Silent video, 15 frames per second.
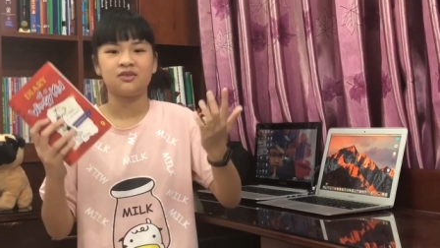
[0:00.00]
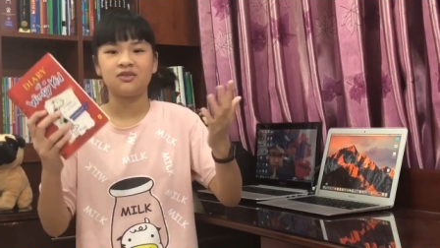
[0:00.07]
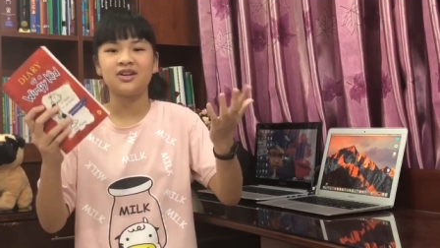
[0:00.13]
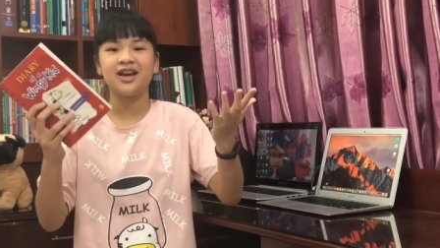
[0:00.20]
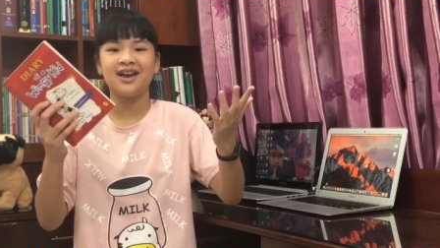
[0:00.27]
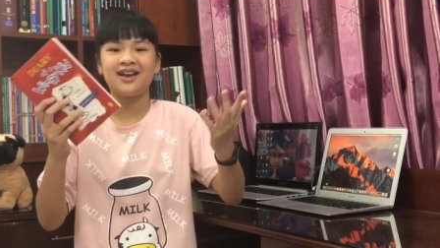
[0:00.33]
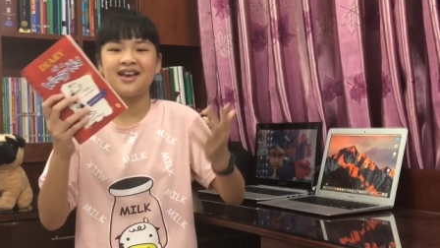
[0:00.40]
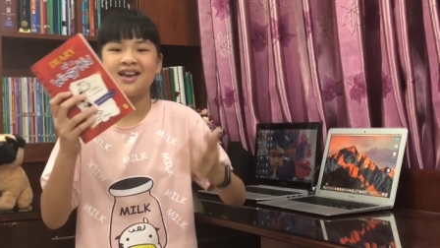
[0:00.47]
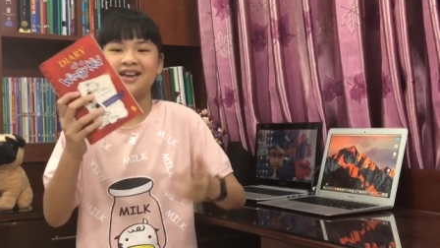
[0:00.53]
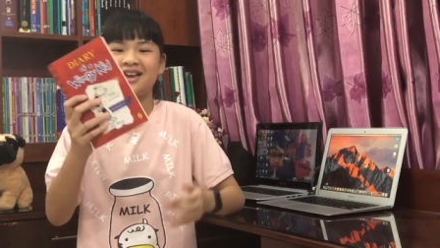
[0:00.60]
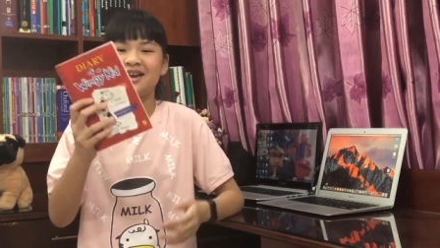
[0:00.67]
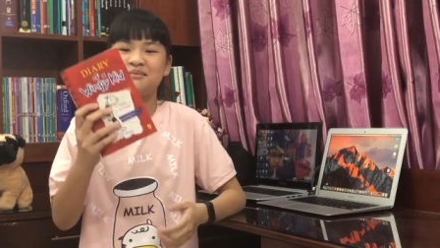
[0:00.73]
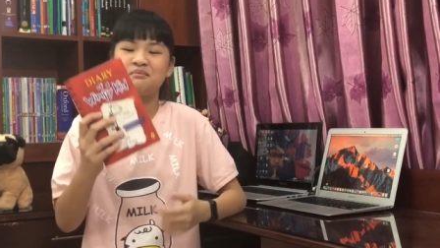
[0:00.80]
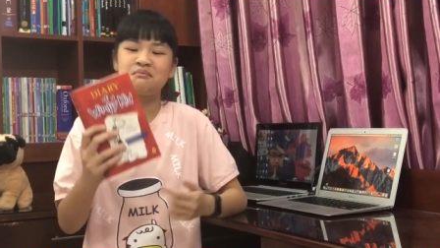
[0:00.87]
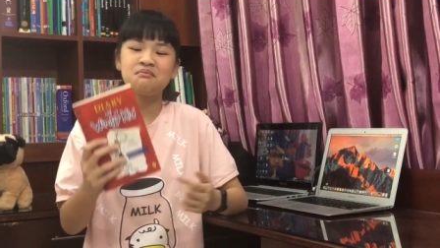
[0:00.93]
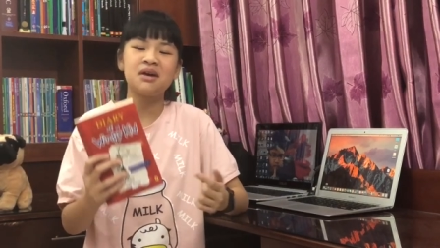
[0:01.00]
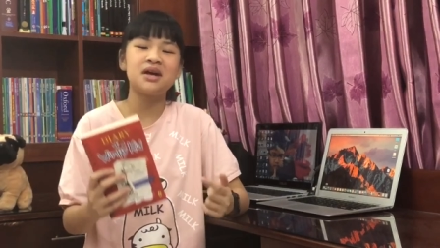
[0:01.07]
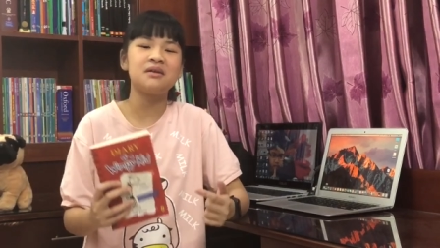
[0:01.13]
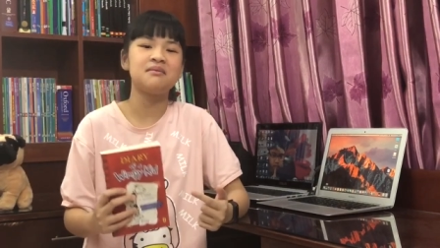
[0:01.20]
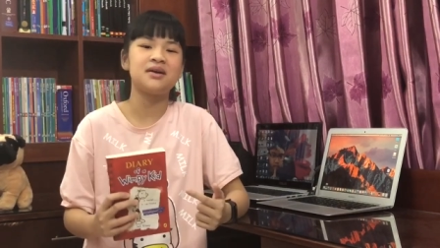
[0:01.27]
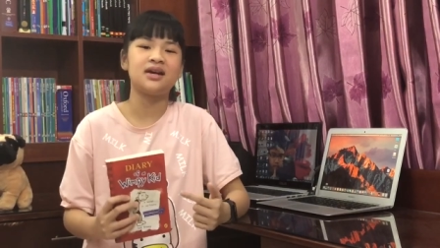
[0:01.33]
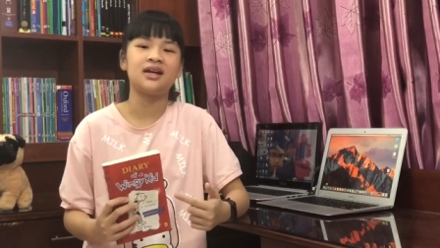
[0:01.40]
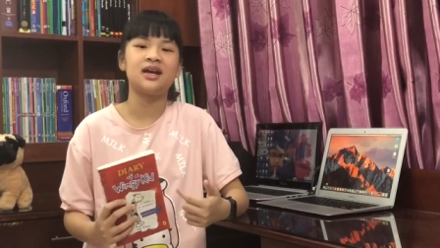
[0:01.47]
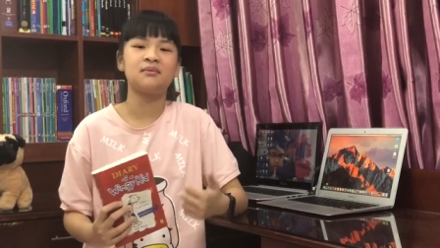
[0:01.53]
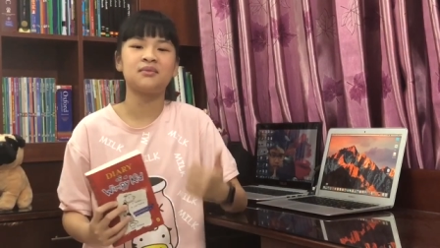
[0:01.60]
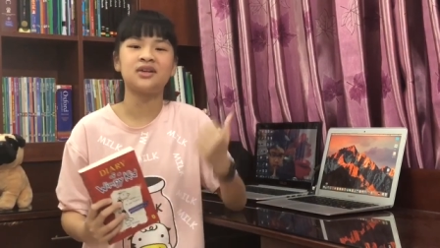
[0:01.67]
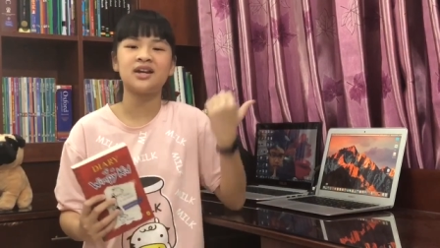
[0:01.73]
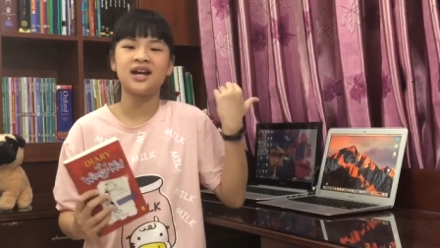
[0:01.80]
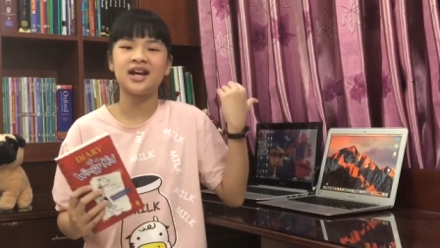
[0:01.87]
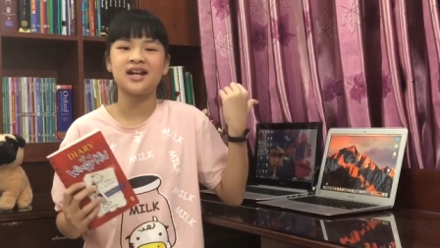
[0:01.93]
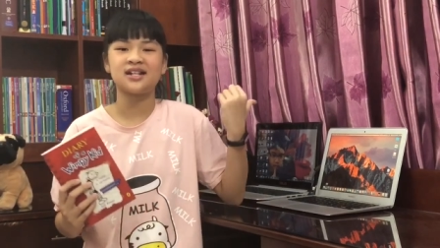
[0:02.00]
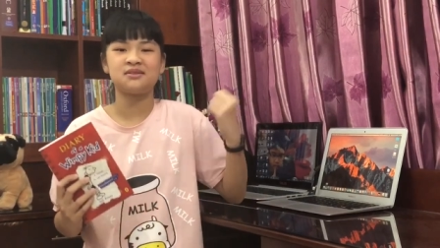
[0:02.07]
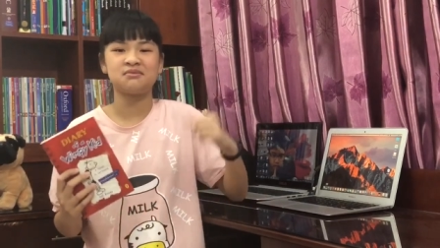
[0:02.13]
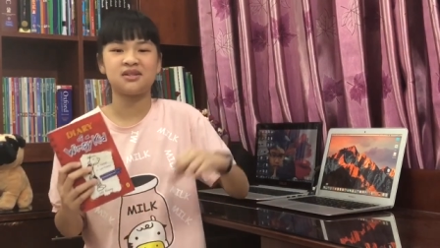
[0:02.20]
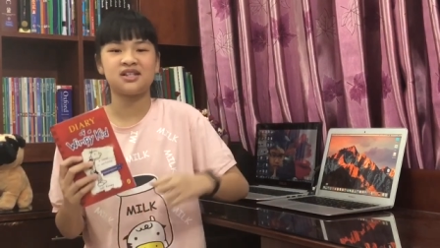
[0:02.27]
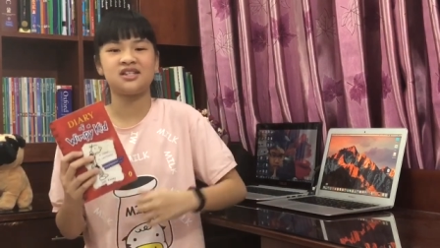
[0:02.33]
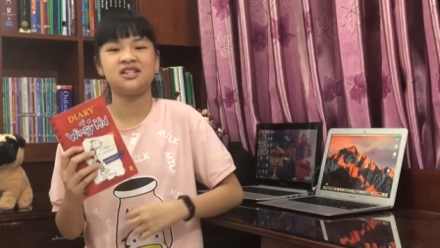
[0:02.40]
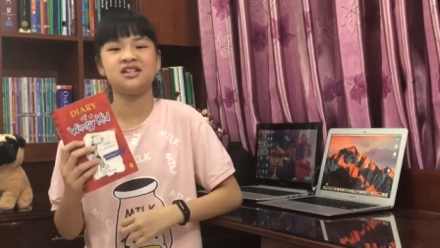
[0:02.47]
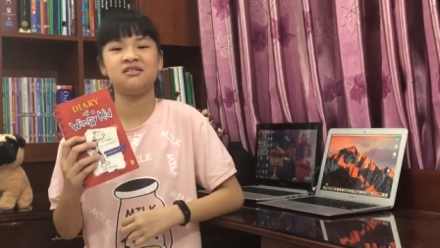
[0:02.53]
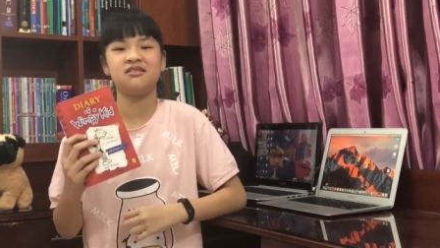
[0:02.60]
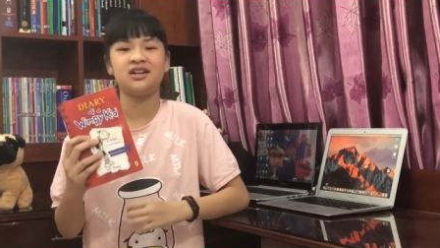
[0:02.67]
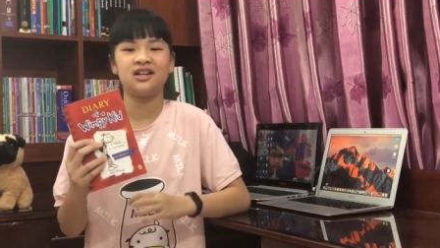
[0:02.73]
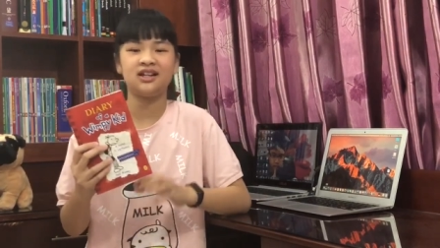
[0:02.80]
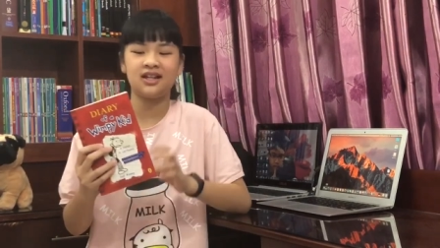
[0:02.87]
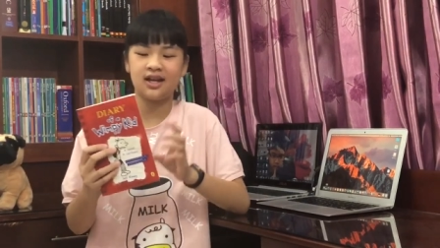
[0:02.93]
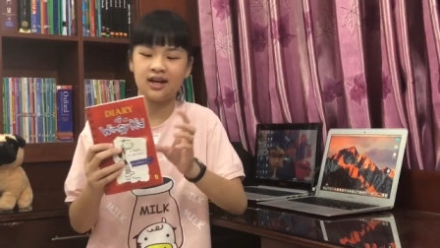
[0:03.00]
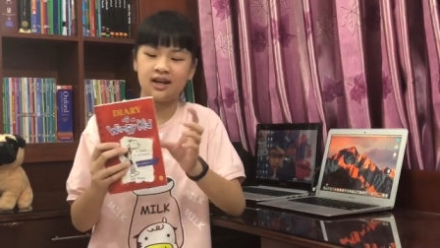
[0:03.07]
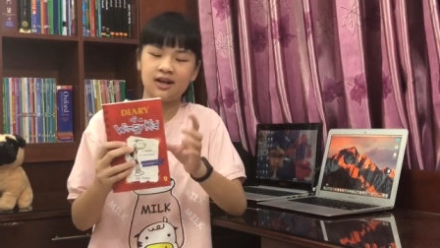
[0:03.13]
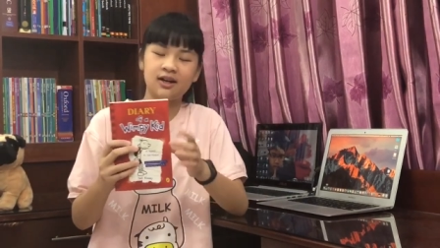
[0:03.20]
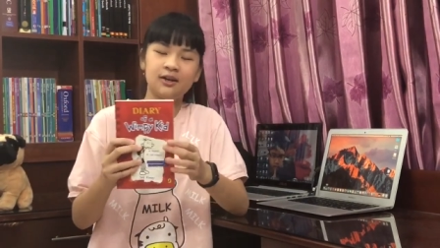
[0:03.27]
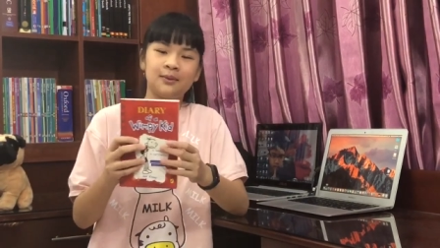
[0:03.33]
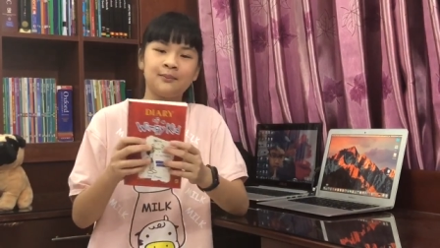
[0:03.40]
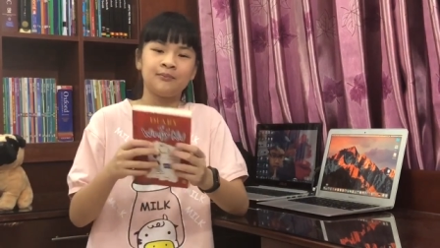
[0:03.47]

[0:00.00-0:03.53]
Yeah, yeah, yeah, maybe. I'm gonna ask my Siri later.